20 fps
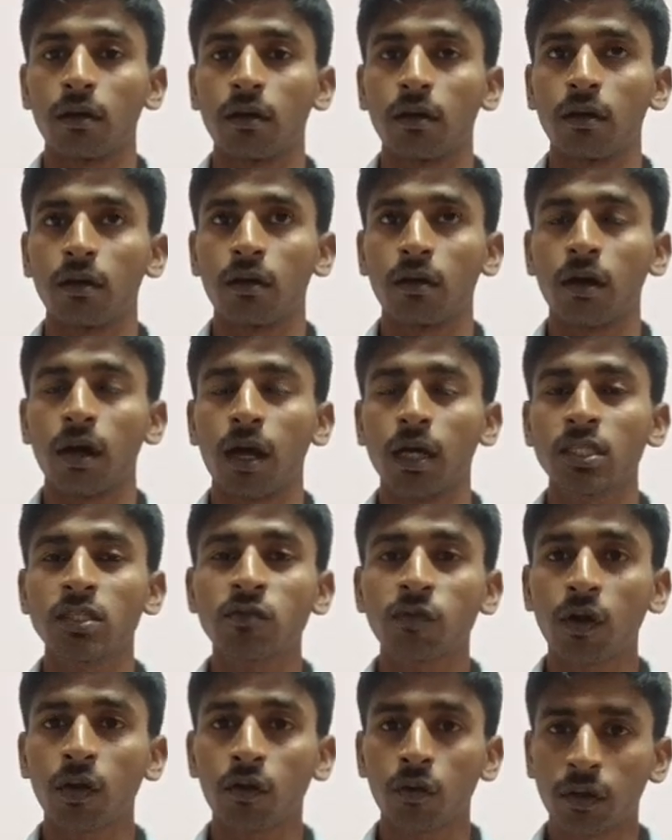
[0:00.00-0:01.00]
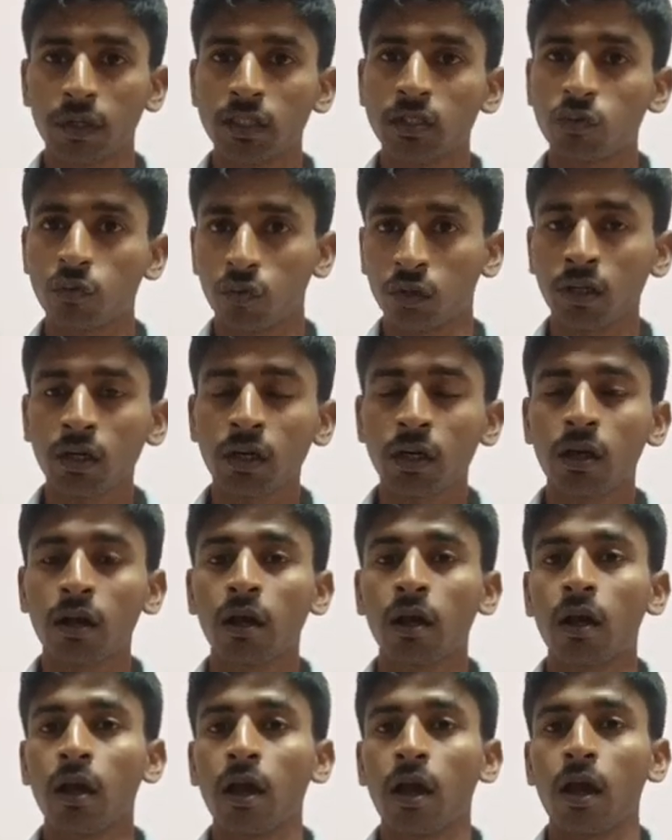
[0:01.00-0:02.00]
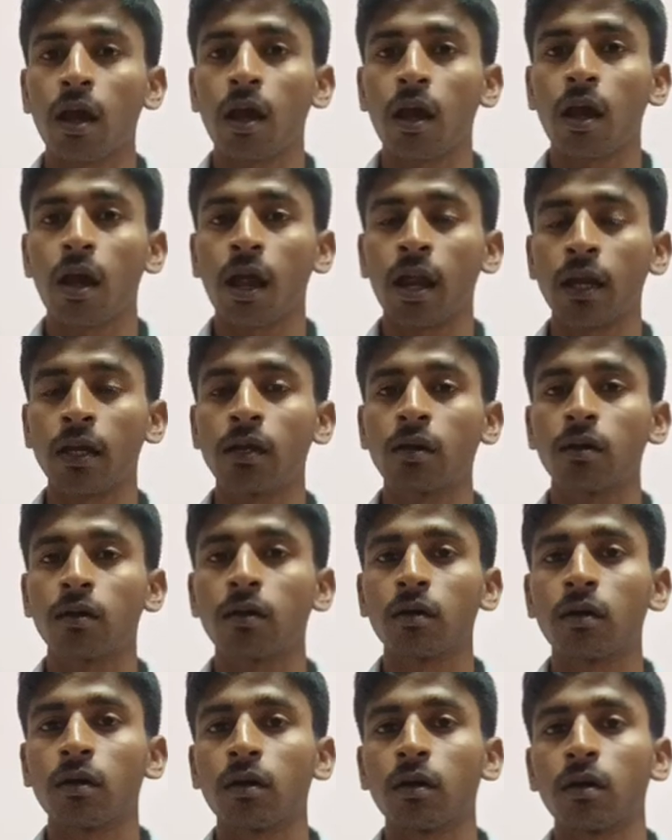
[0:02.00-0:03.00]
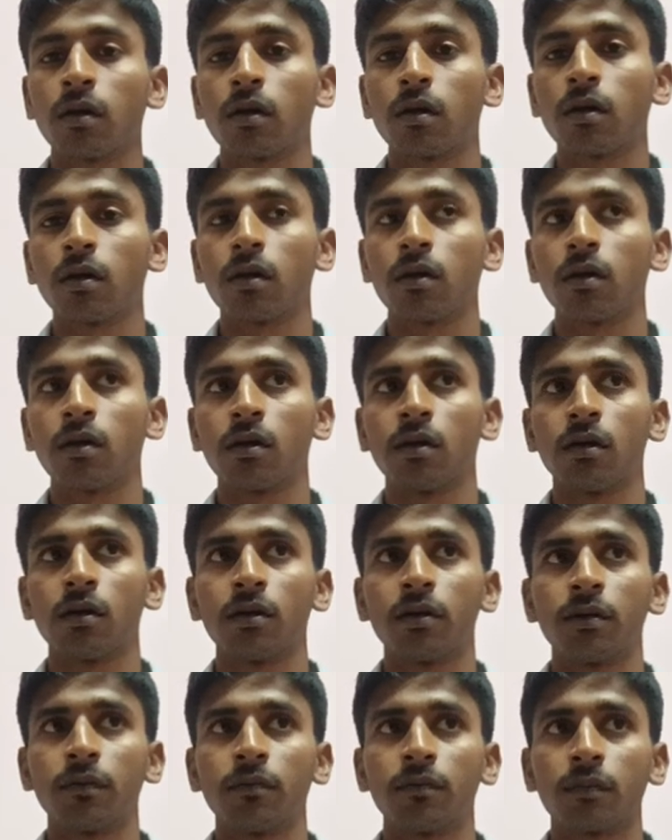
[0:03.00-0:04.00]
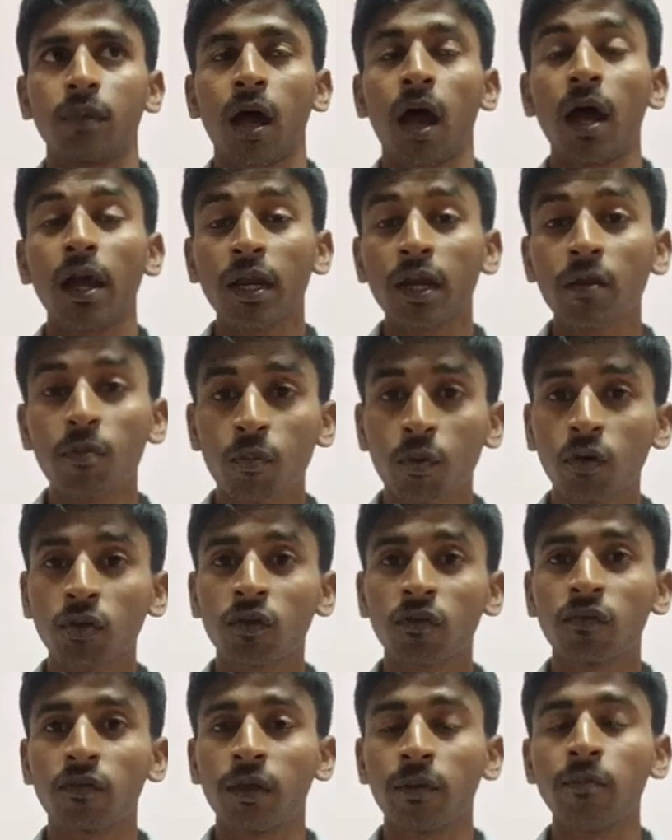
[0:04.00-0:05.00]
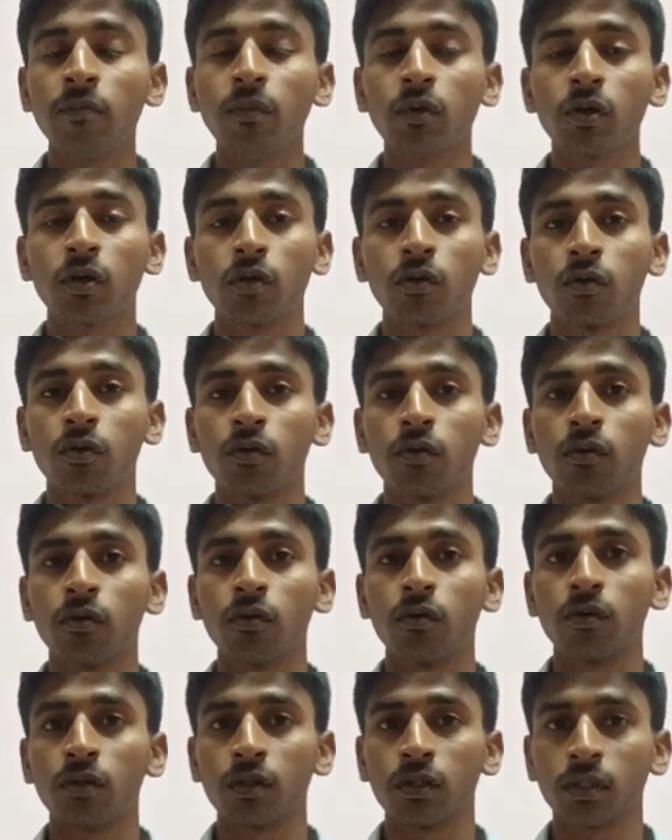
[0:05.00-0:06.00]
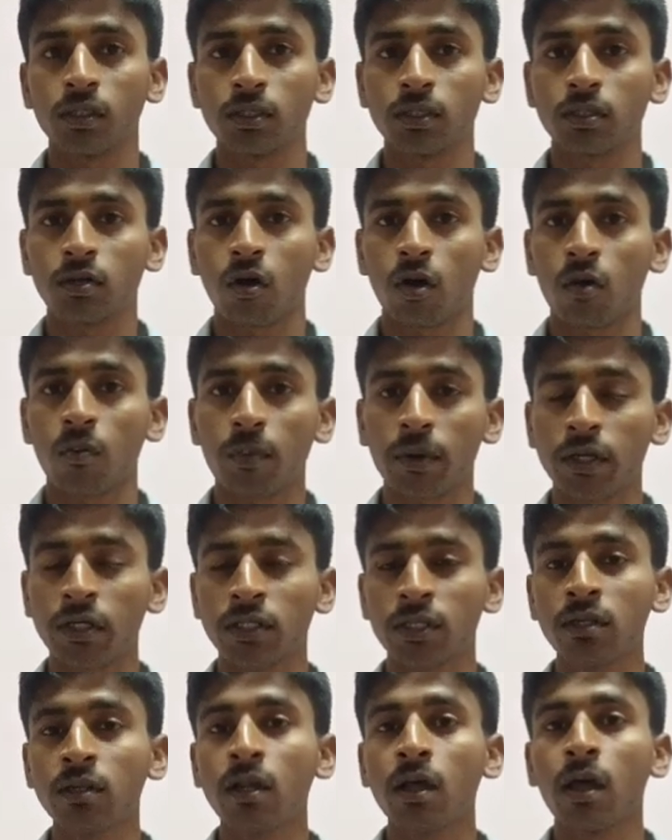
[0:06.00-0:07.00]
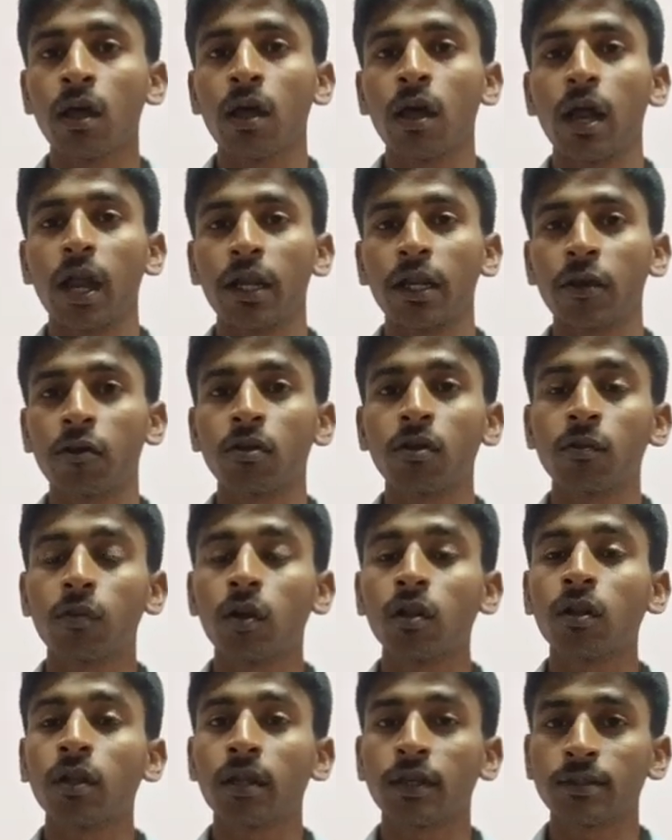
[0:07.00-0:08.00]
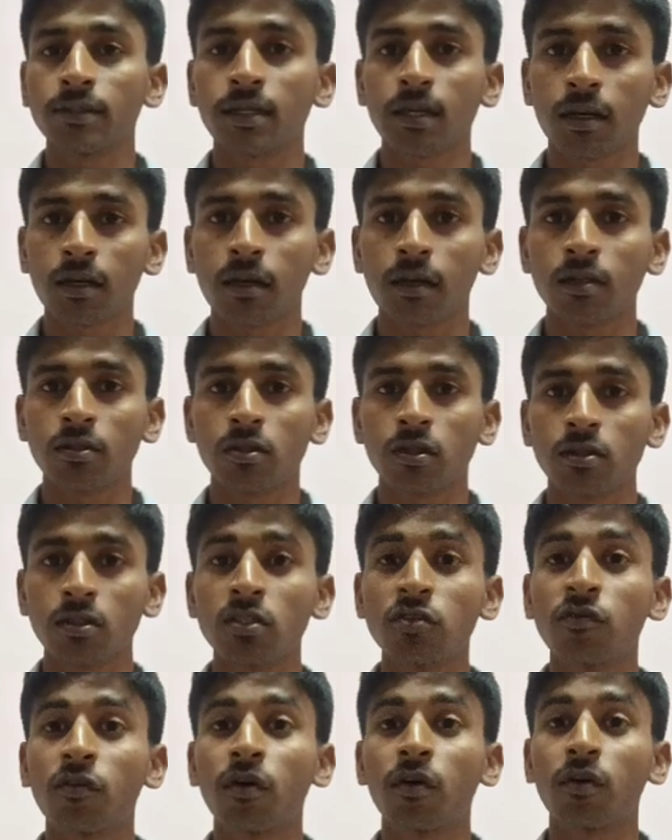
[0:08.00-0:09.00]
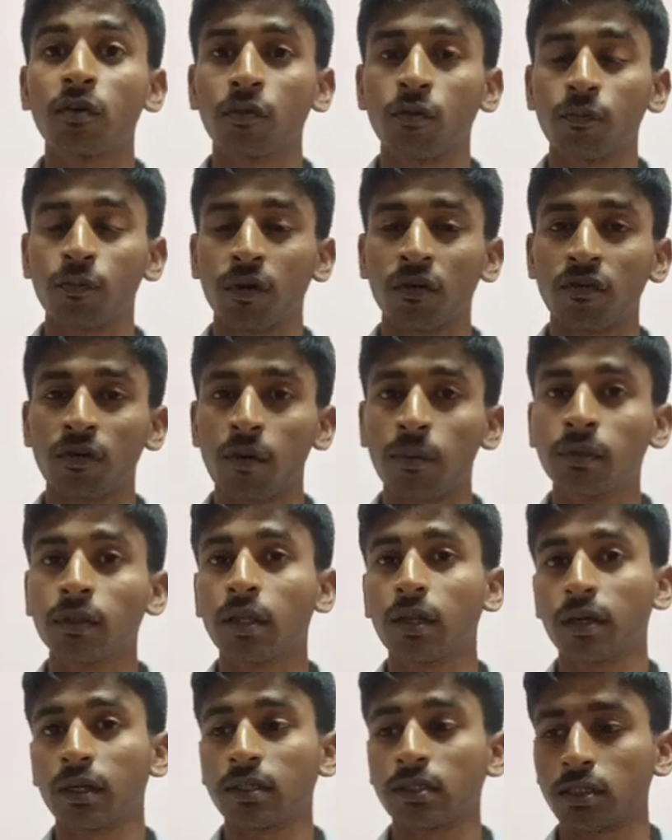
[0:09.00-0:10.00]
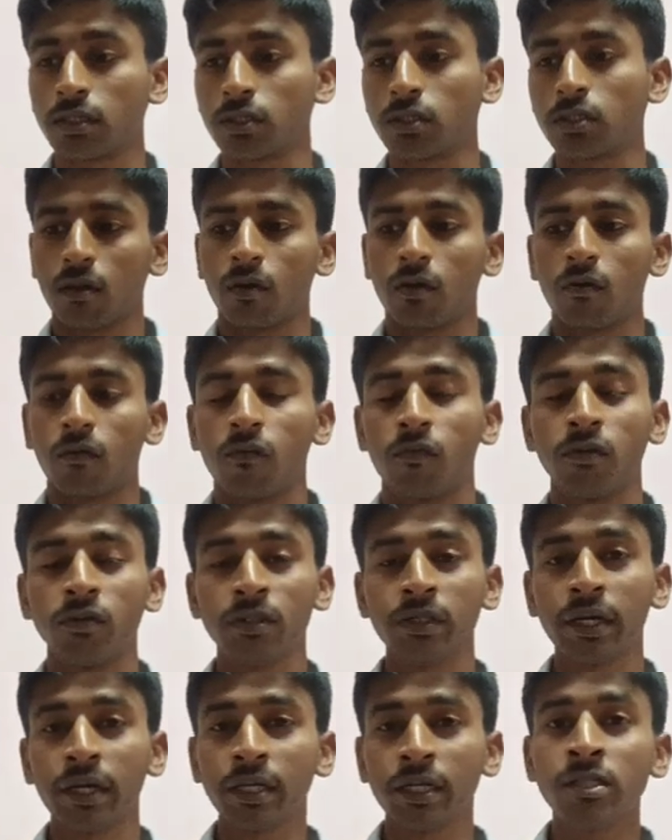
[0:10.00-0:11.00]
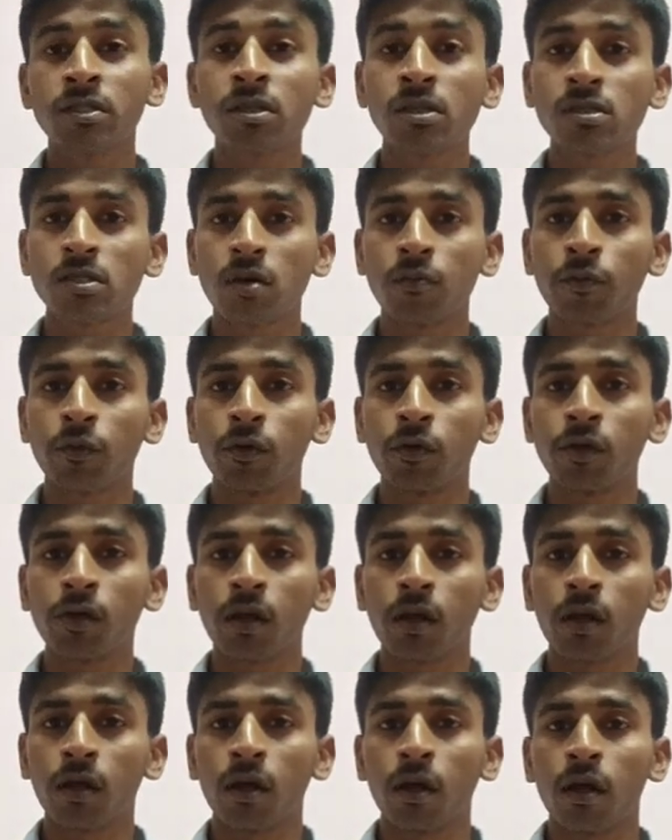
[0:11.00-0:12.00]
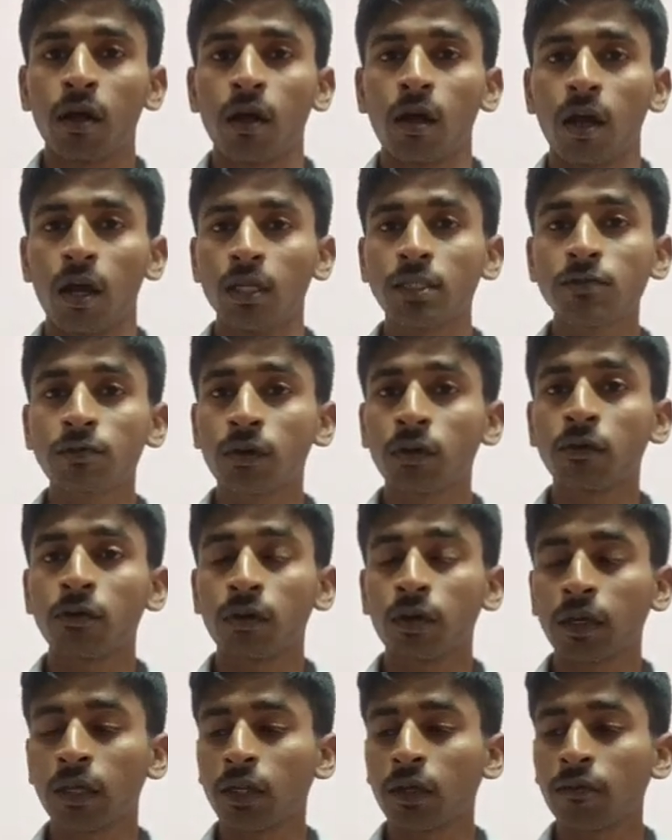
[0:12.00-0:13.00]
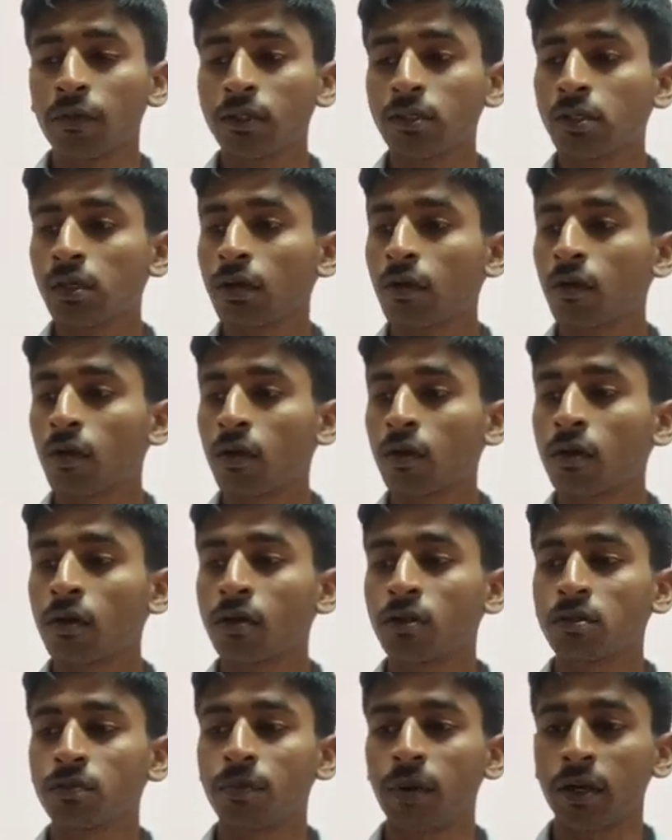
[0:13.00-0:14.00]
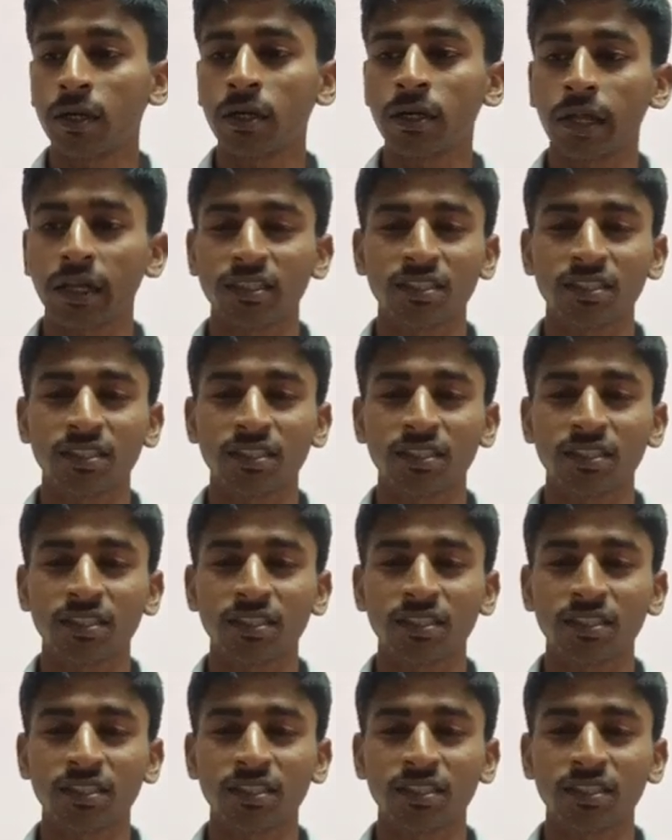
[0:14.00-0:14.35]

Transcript: Hans van Ohain's work and hired both of them to his corporation and gave them all the necessary resources for performing the research. With the additional support, Hans van Ohain eventually got his patent